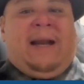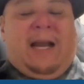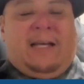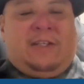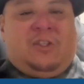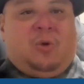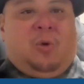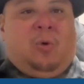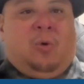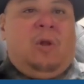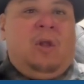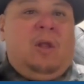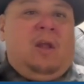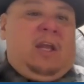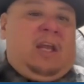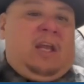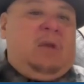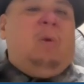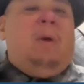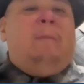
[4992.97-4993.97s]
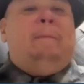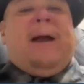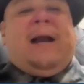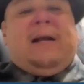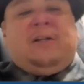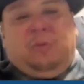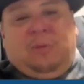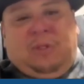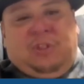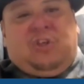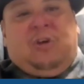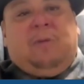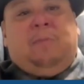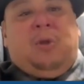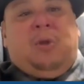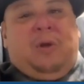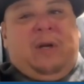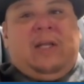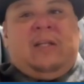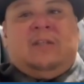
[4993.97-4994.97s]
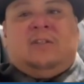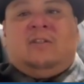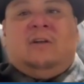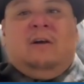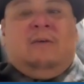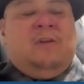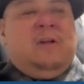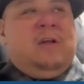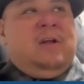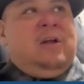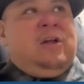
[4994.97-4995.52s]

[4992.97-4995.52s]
High School. He went back to his community and stuff.